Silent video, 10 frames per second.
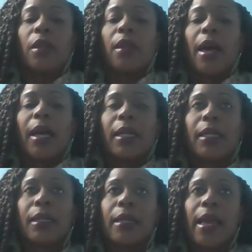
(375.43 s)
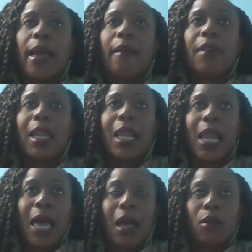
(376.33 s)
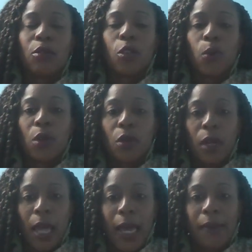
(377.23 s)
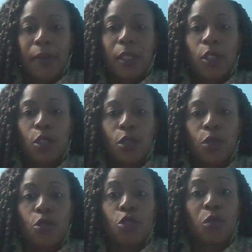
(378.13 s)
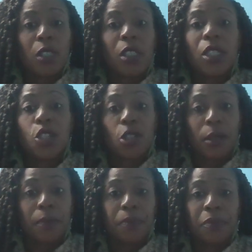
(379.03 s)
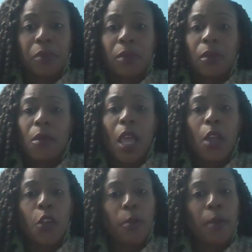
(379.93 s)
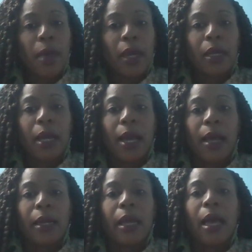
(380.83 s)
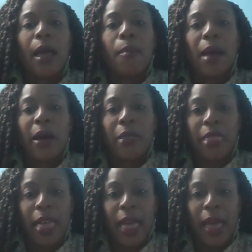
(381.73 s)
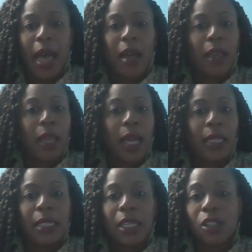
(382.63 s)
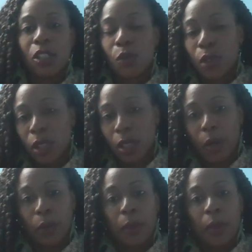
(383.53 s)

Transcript: God could have allowed someone in your life to transition. You could be mad at God about that. How could God take so-and-so